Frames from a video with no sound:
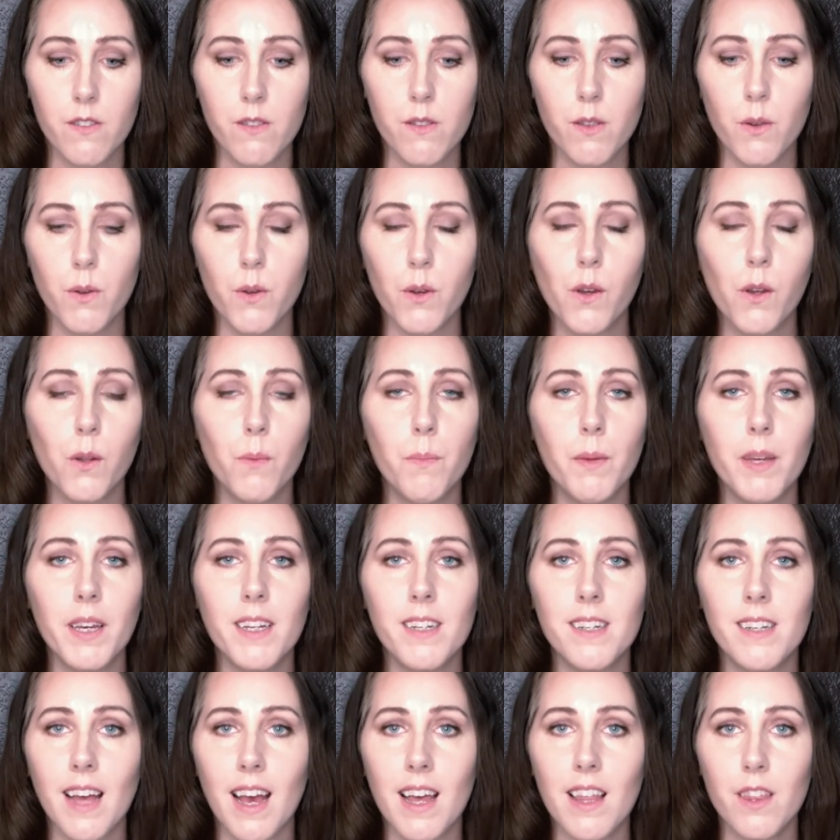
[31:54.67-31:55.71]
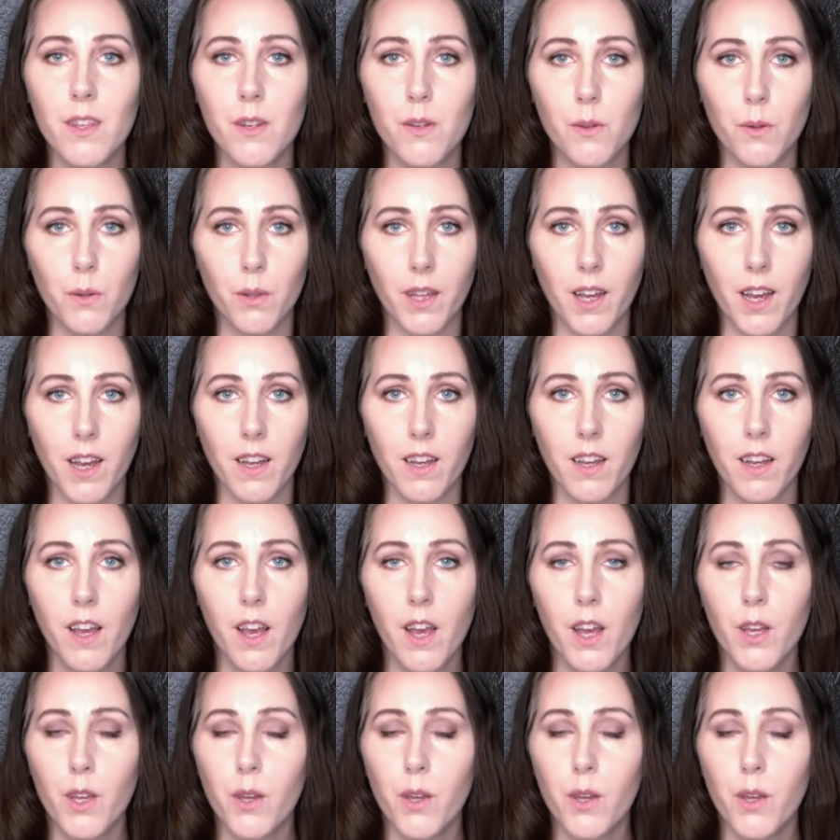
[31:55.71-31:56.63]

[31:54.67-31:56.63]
So you could be a death doula.